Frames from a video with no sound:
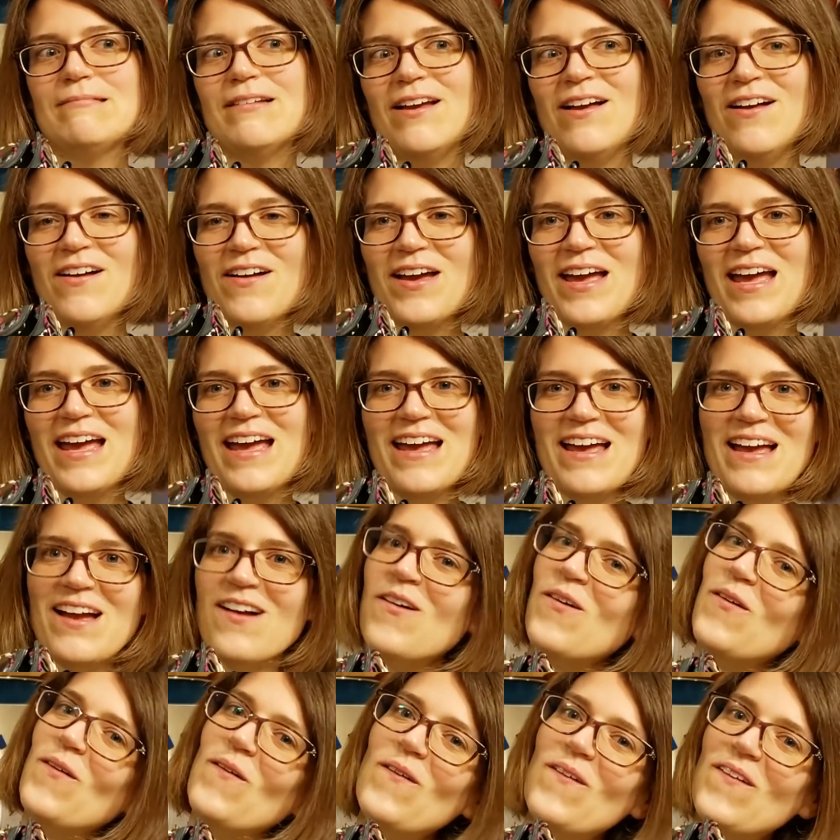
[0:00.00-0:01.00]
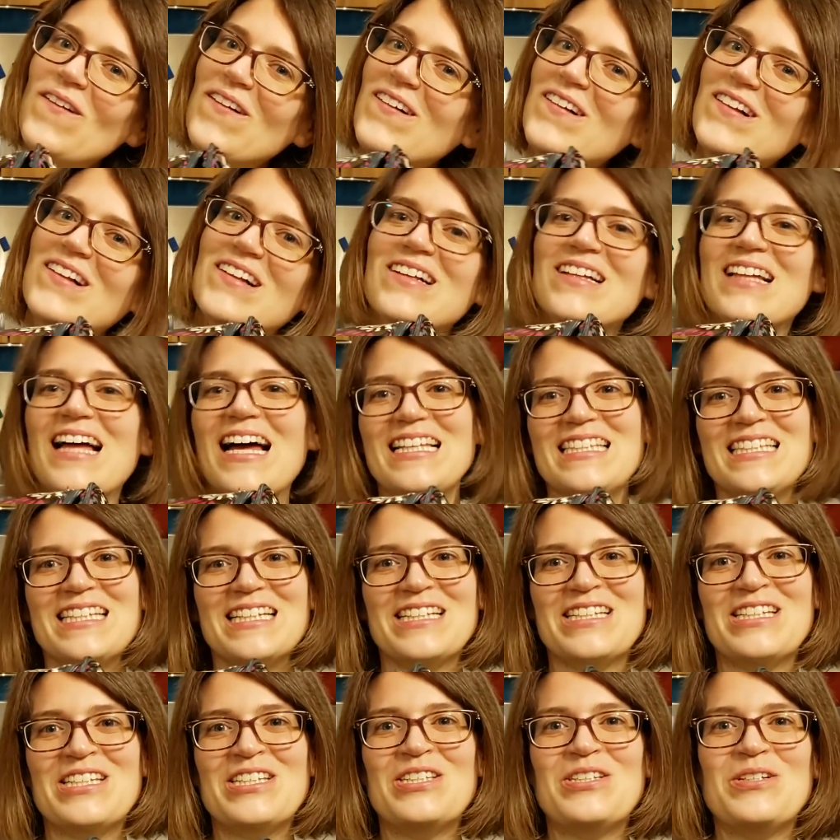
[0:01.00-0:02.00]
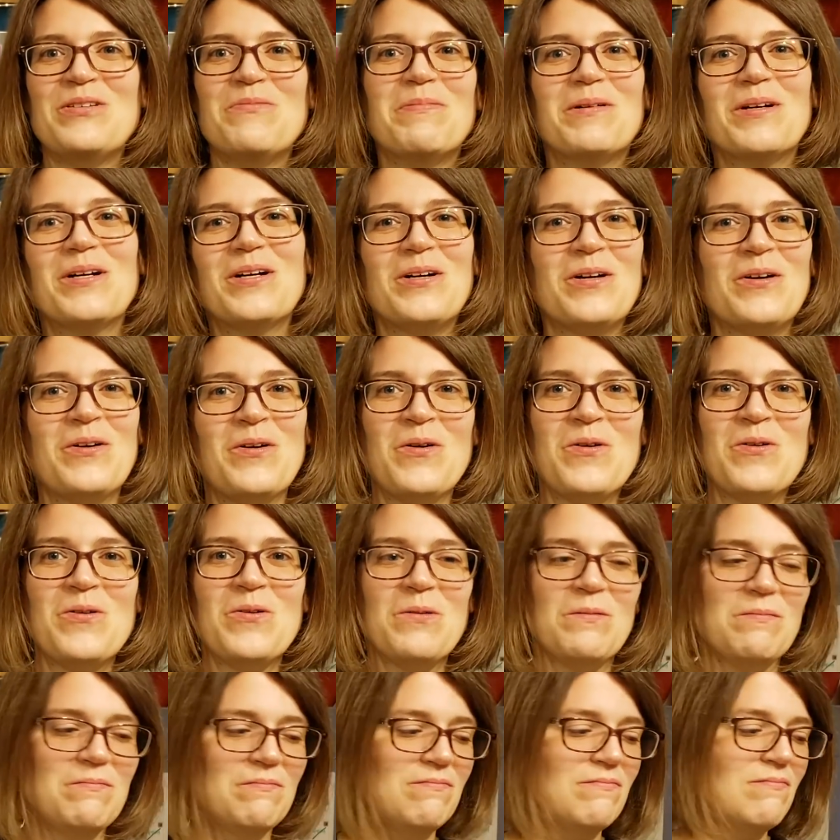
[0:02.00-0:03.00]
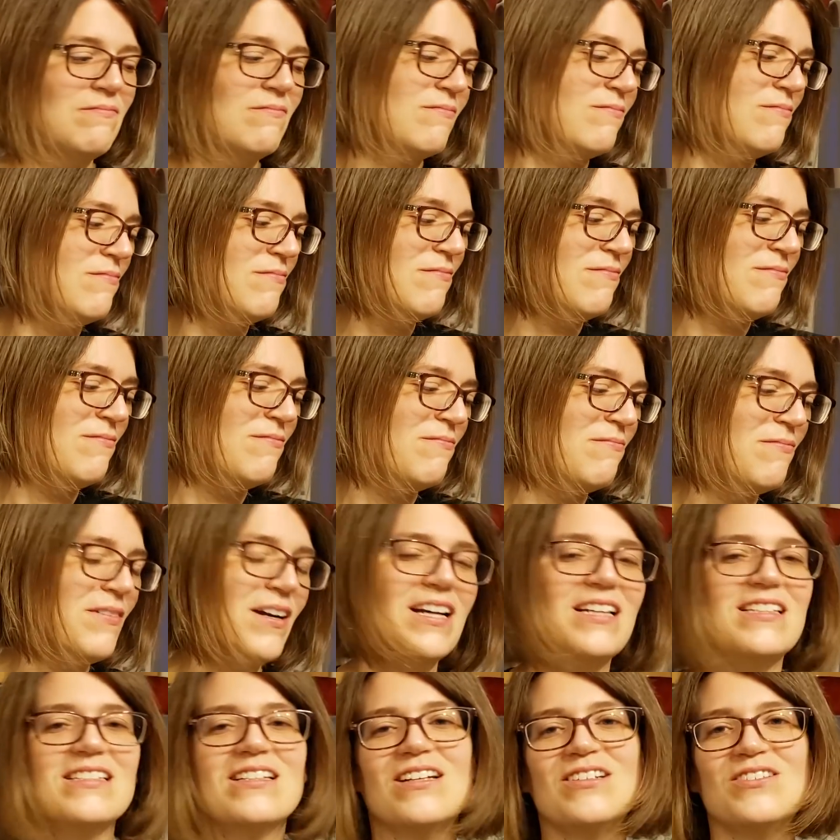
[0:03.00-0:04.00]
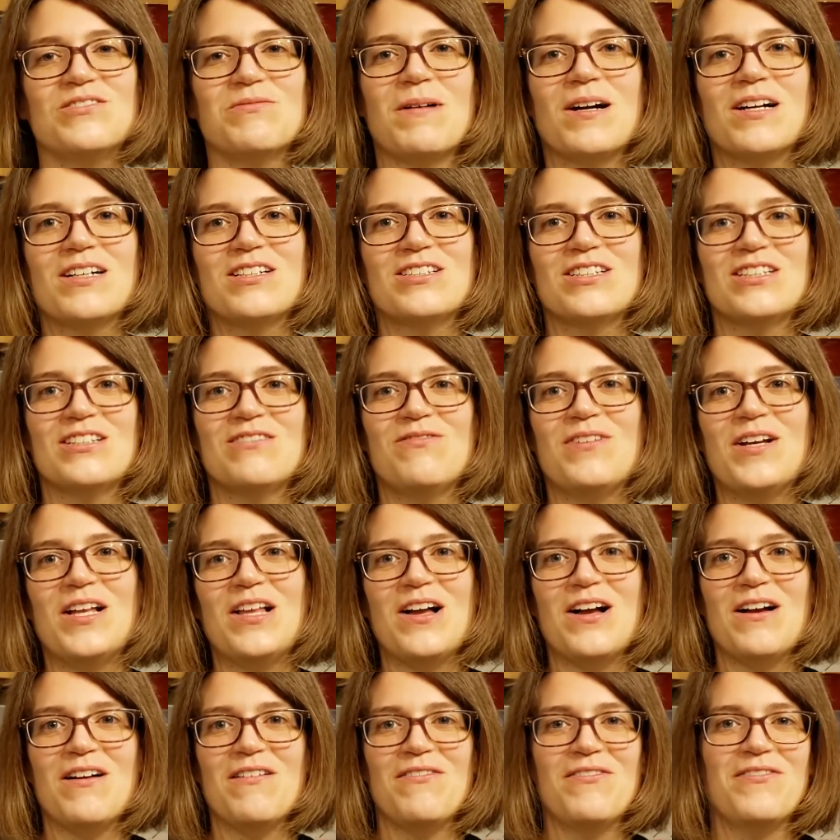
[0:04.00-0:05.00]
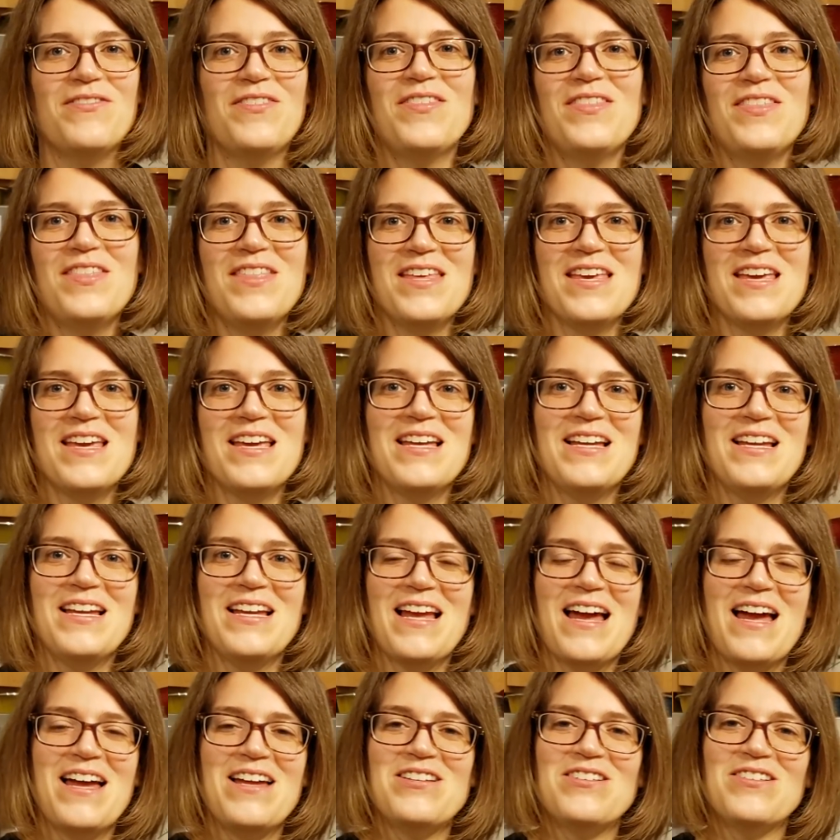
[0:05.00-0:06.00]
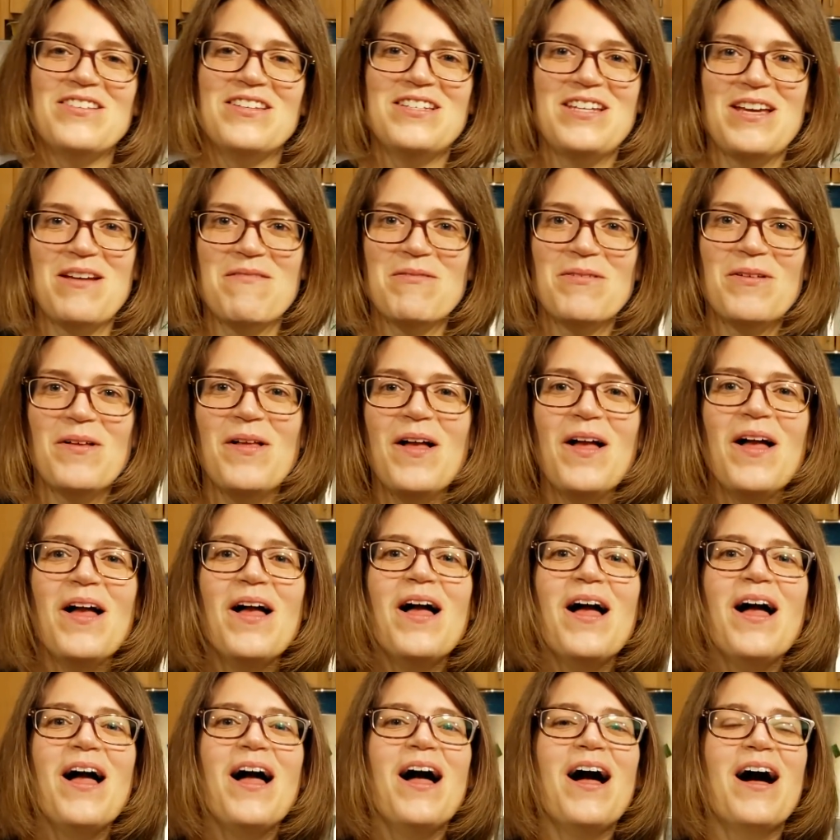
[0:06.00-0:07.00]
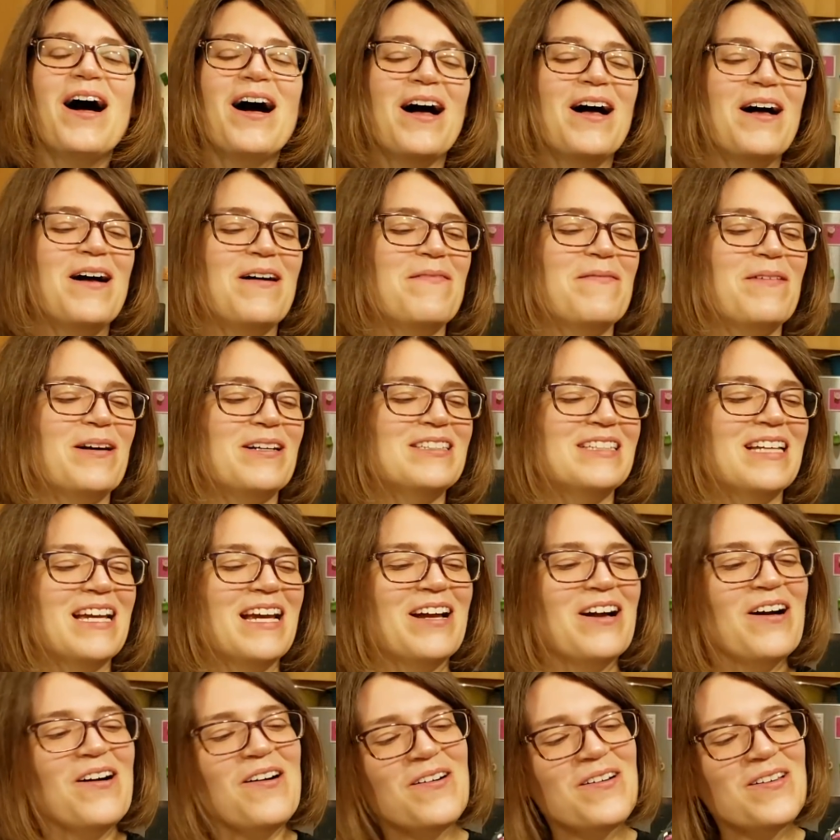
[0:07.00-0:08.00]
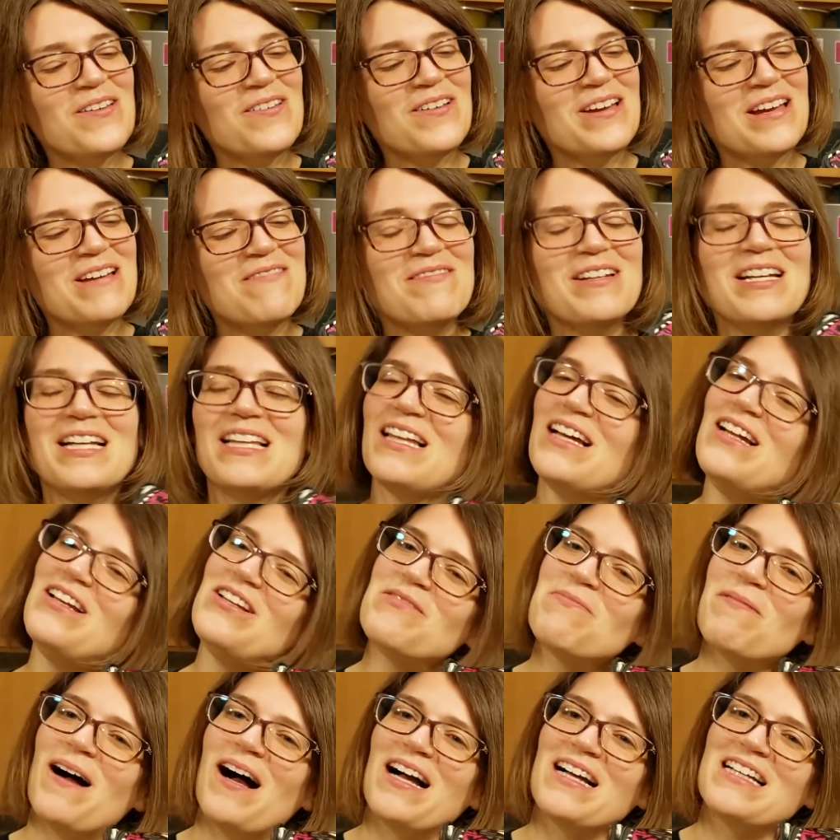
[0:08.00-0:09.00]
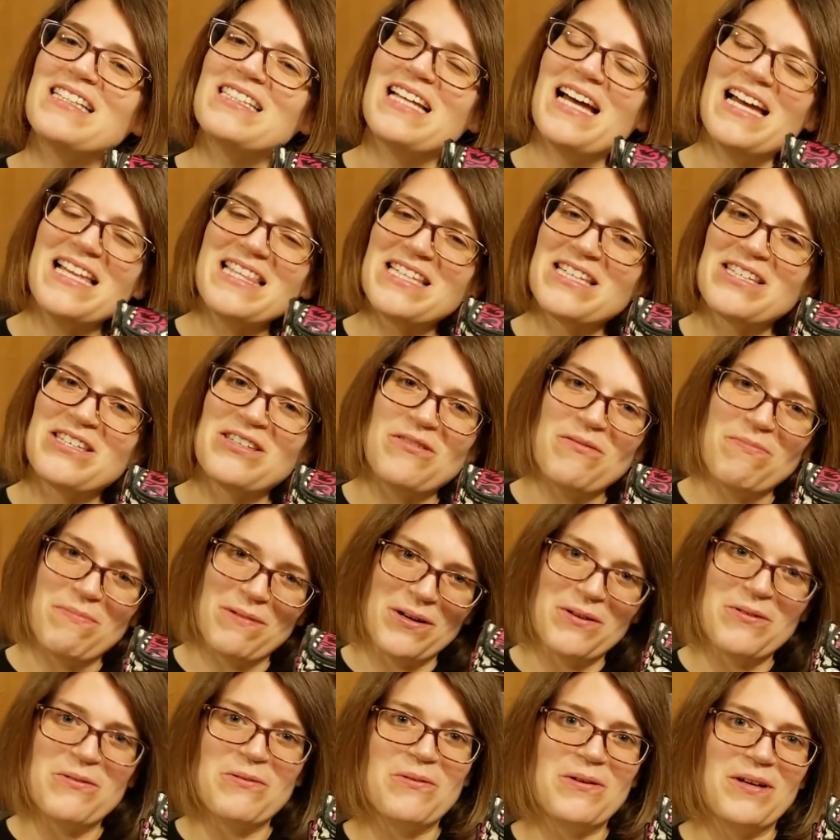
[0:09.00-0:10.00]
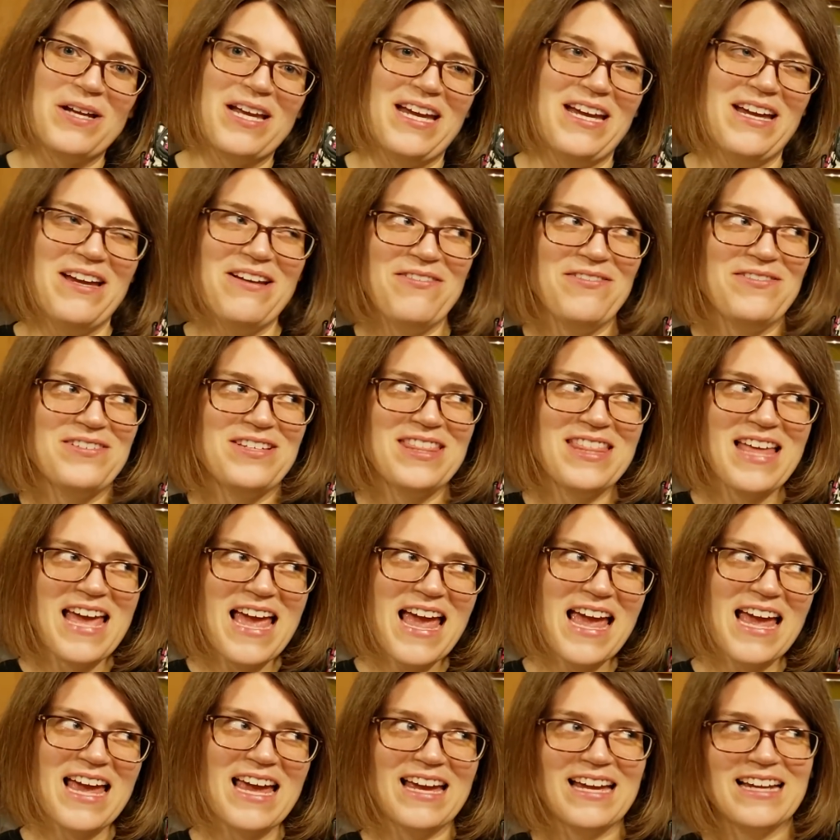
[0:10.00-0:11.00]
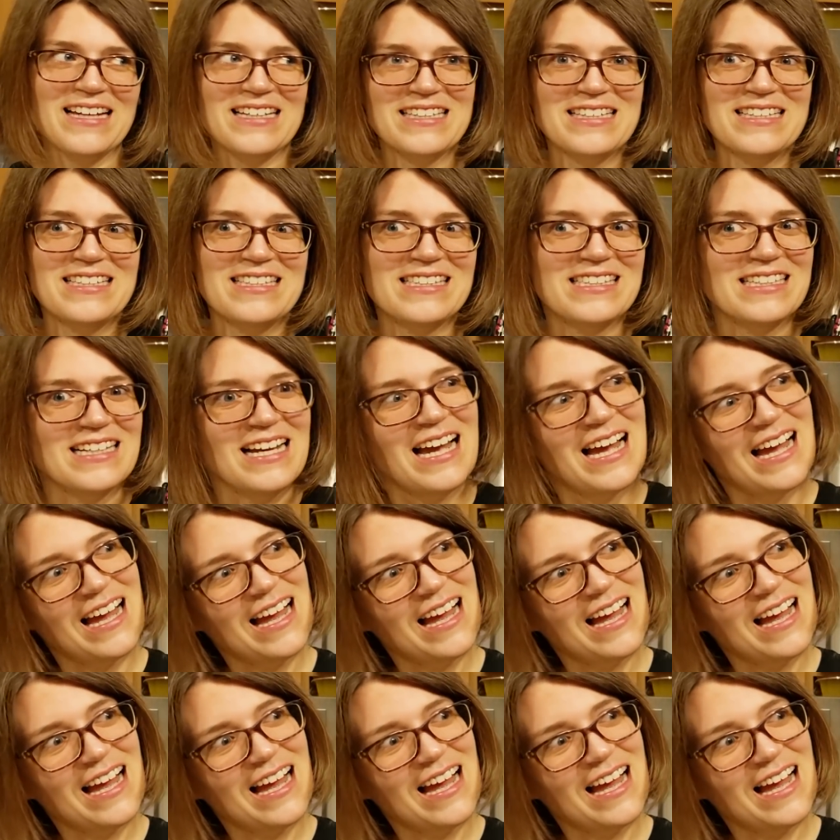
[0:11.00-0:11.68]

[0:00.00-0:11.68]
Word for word: Okay, cool. That's a super cool. Brian's lunchbox just fell off the edge of the table. Um, I was like, oh, you gave me a lunchbox. That's a super cool gift. Thanks.